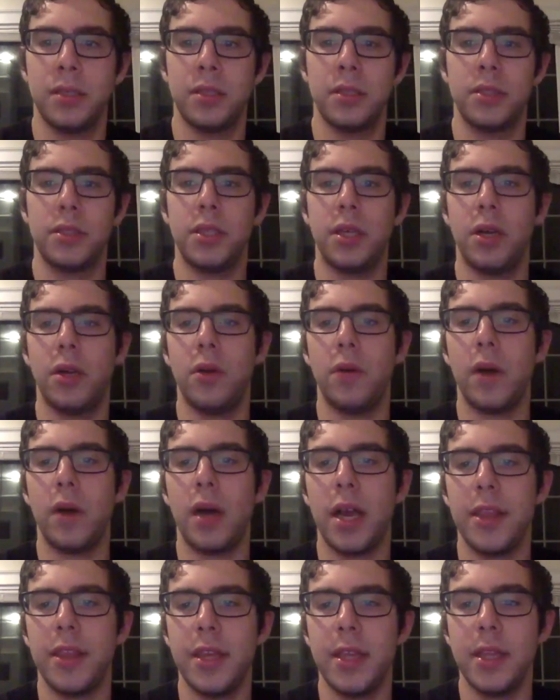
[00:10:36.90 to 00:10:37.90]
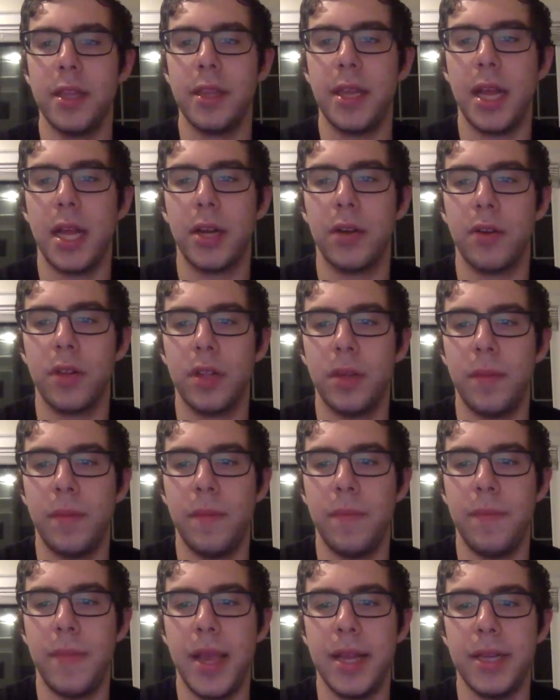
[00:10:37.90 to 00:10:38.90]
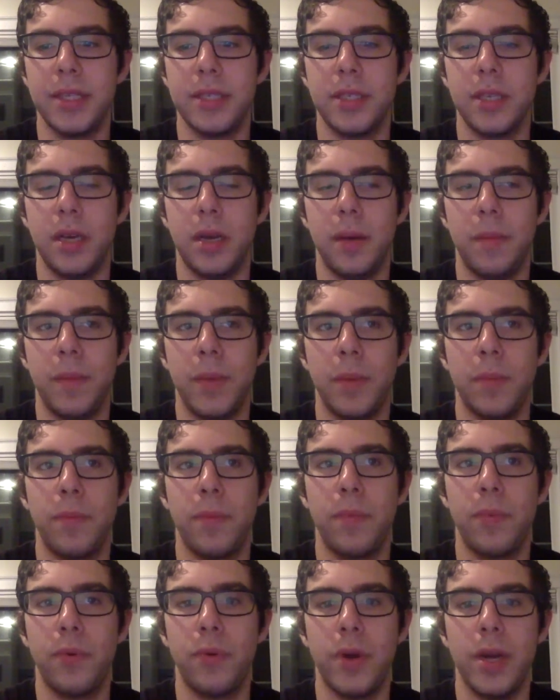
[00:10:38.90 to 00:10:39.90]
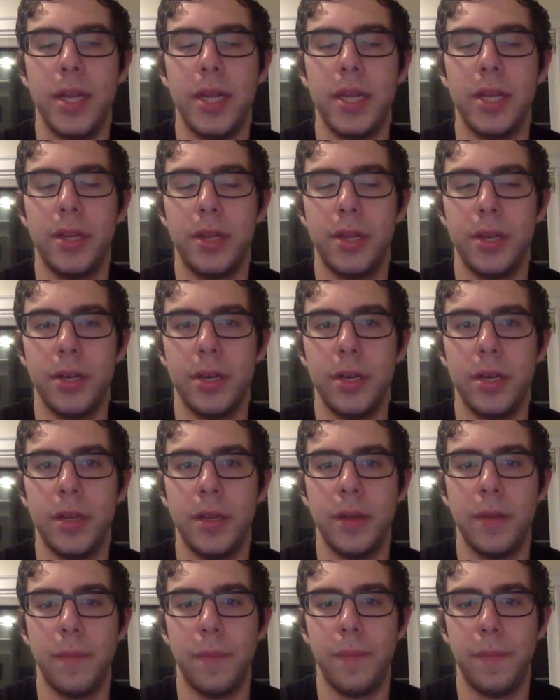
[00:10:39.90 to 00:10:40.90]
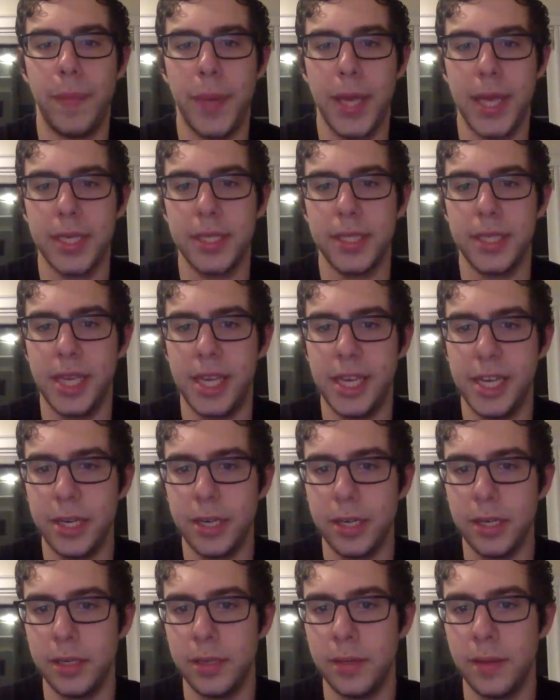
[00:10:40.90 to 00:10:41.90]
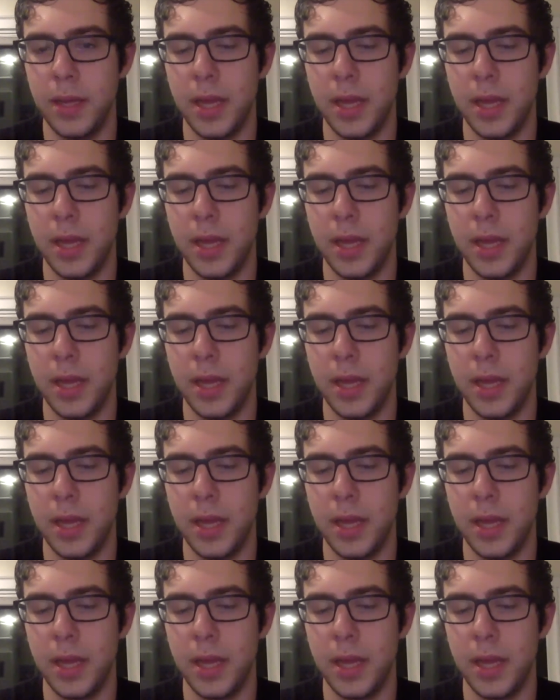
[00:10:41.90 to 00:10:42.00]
So I think that the algorithm made some pretty good picks here.